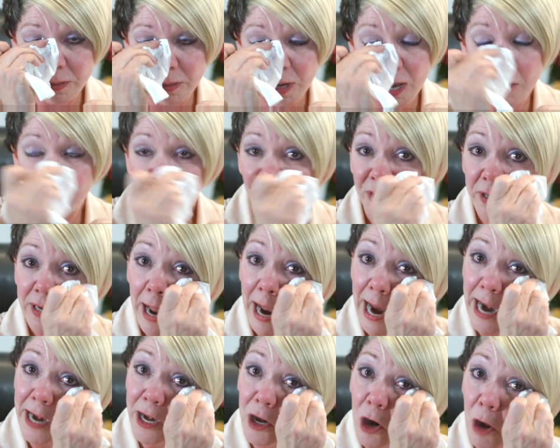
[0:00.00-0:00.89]
I was in
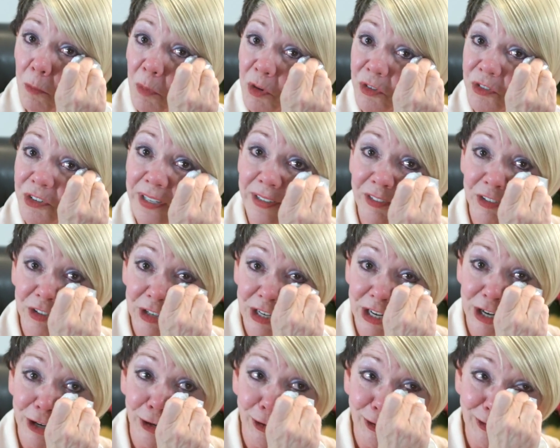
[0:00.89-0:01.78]
hiding almost 6
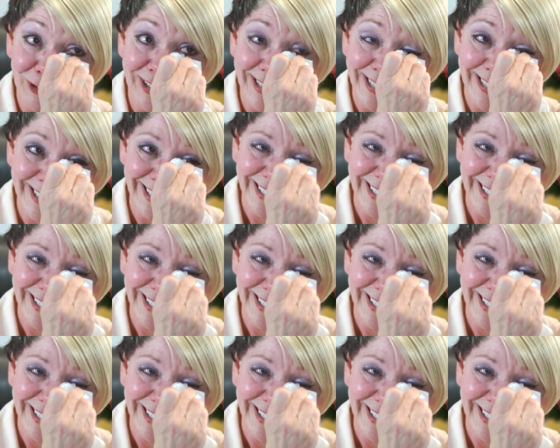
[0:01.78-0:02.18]
years.